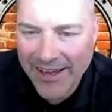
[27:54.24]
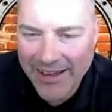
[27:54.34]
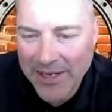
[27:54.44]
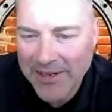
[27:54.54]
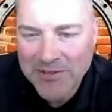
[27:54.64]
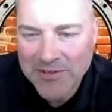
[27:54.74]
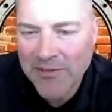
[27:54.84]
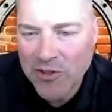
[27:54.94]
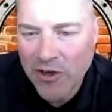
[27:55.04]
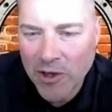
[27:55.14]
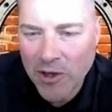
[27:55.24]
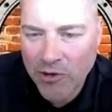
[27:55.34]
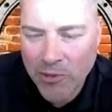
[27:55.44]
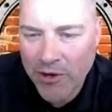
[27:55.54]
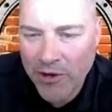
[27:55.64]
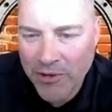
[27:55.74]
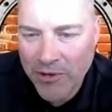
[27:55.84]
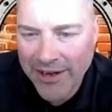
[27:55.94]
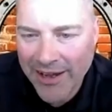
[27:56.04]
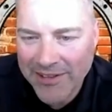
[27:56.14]
yeah, I mean, even talking with you
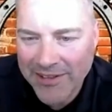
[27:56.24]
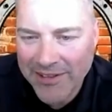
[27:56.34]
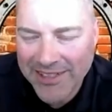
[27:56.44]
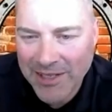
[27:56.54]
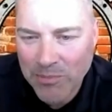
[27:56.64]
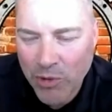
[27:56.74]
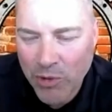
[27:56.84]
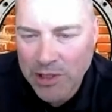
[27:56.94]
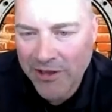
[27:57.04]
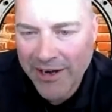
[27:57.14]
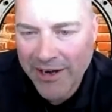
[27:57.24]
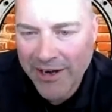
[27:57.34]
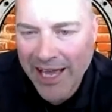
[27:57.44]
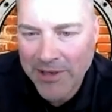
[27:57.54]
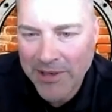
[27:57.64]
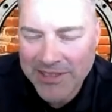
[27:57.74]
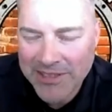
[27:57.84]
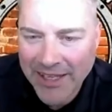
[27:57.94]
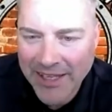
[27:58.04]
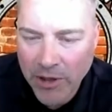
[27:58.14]
about it right now, it brings me a lot of
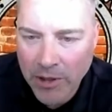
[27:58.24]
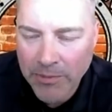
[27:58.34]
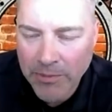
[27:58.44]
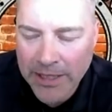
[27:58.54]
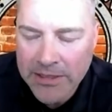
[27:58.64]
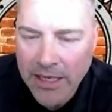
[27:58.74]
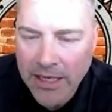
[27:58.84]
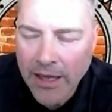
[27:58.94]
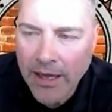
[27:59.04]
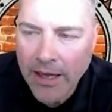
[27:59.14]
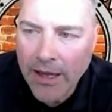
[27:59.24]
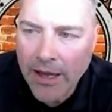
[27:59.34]
happiness thinking about it, because